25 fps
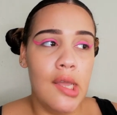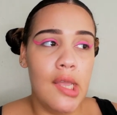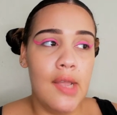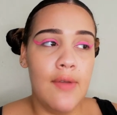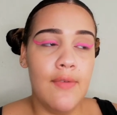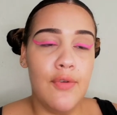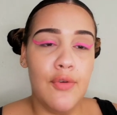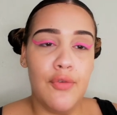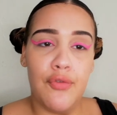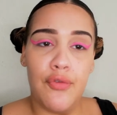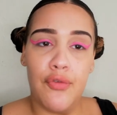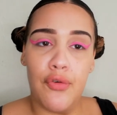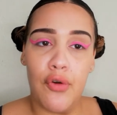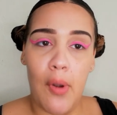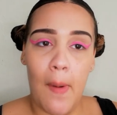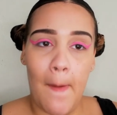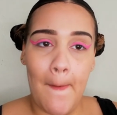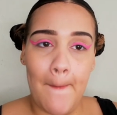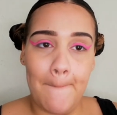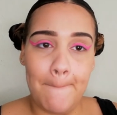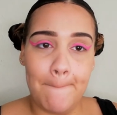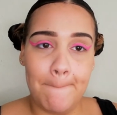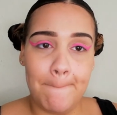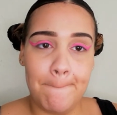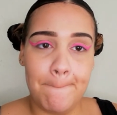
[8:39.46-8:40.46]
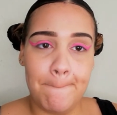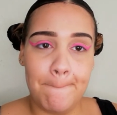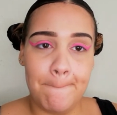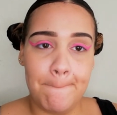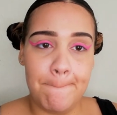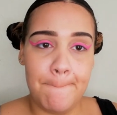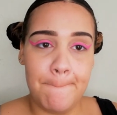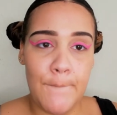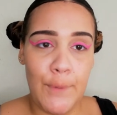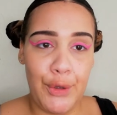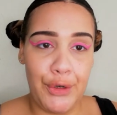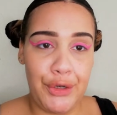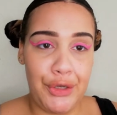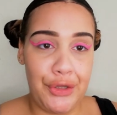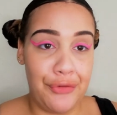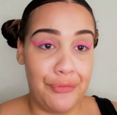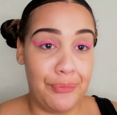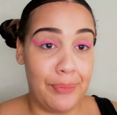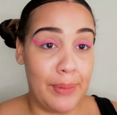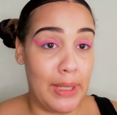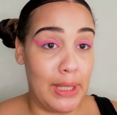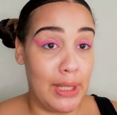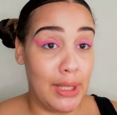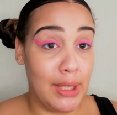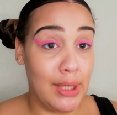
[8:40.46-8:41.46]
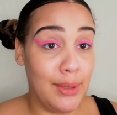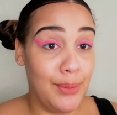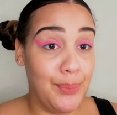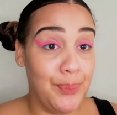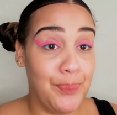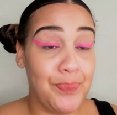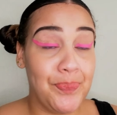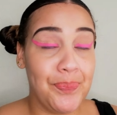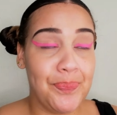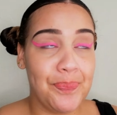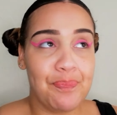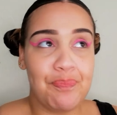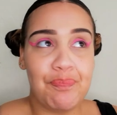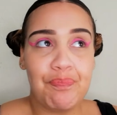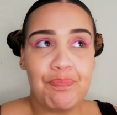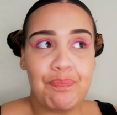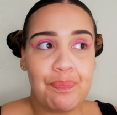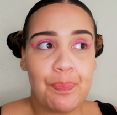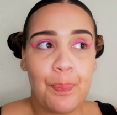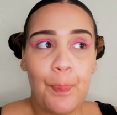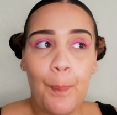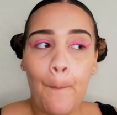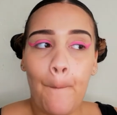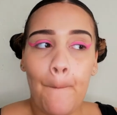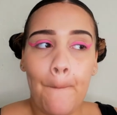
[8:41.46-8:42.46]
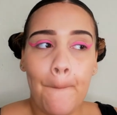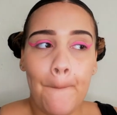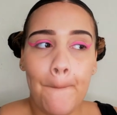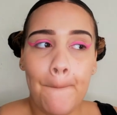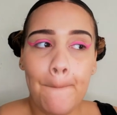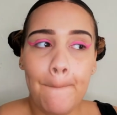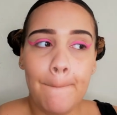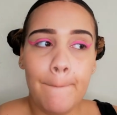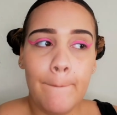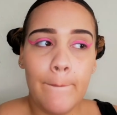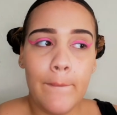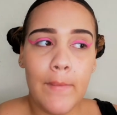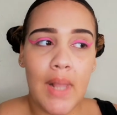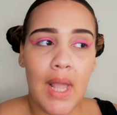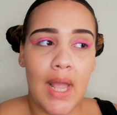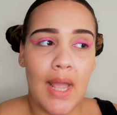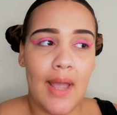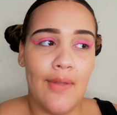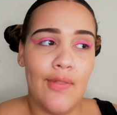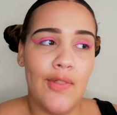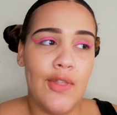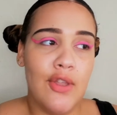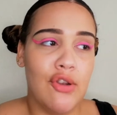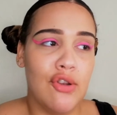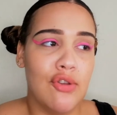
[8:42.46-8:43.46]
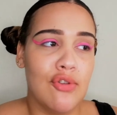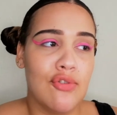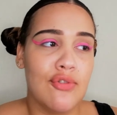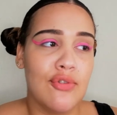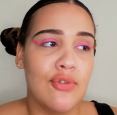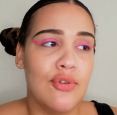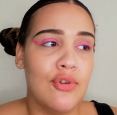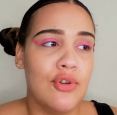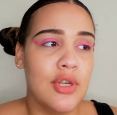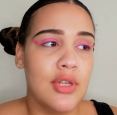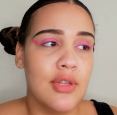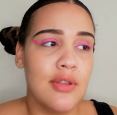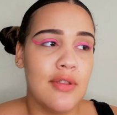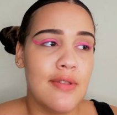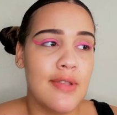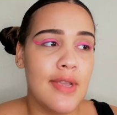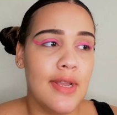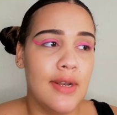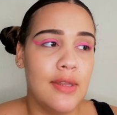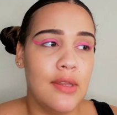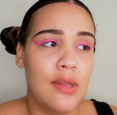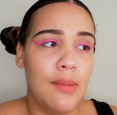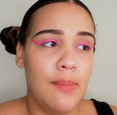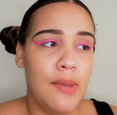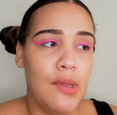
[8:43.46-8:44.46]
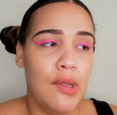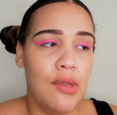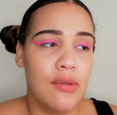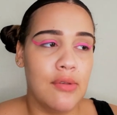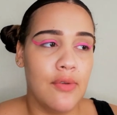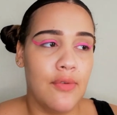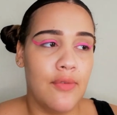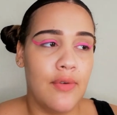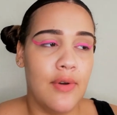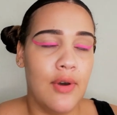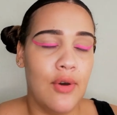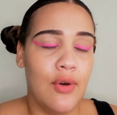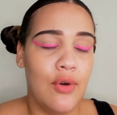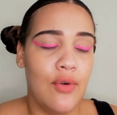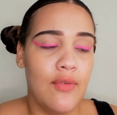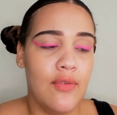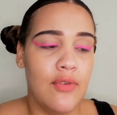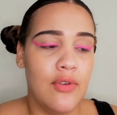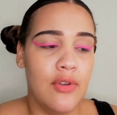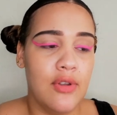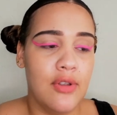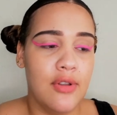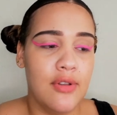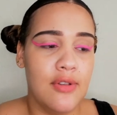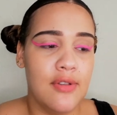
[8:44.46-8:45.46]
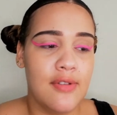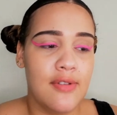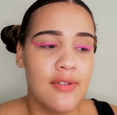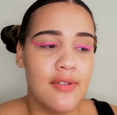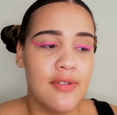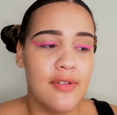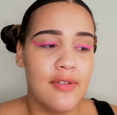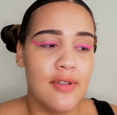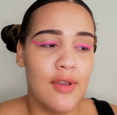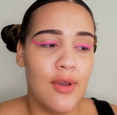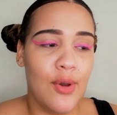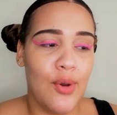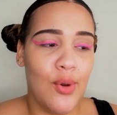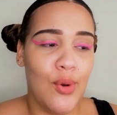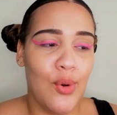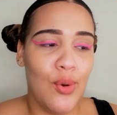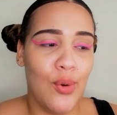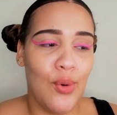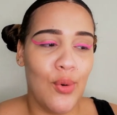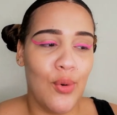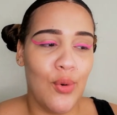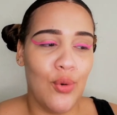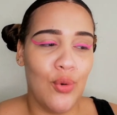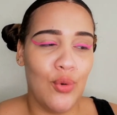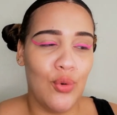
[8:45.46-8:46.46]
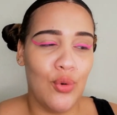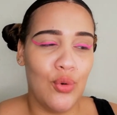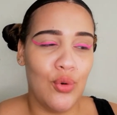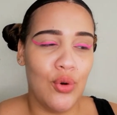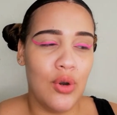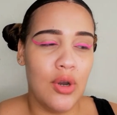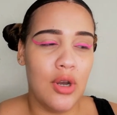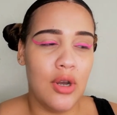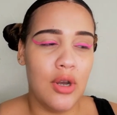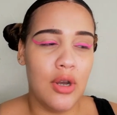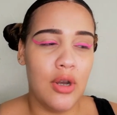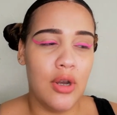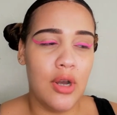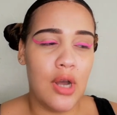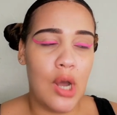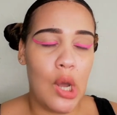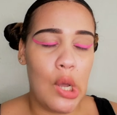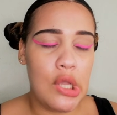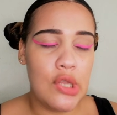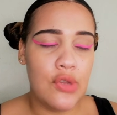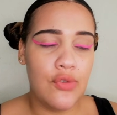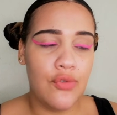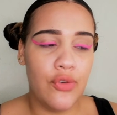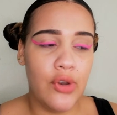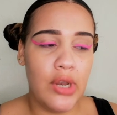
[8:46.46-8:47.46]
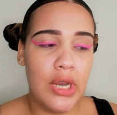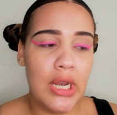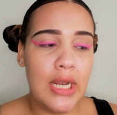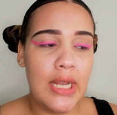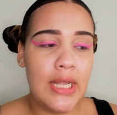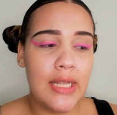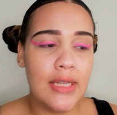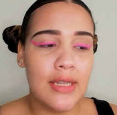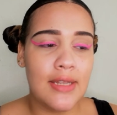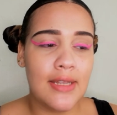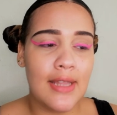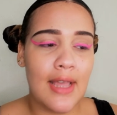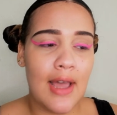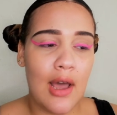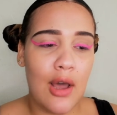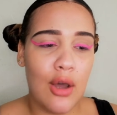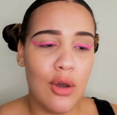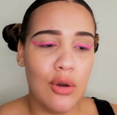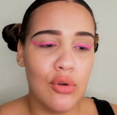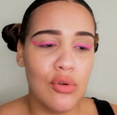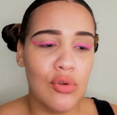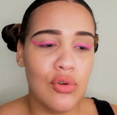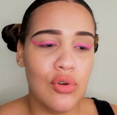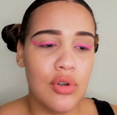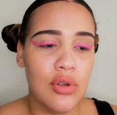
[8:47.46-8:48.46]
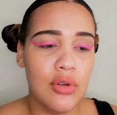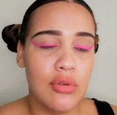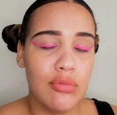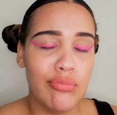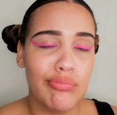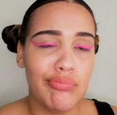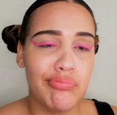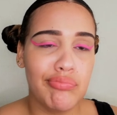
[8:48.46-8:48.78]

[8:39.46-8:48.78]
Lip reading: even from Beauty Bay, and they just couldn't send it to me because of COVID. So I was really let down,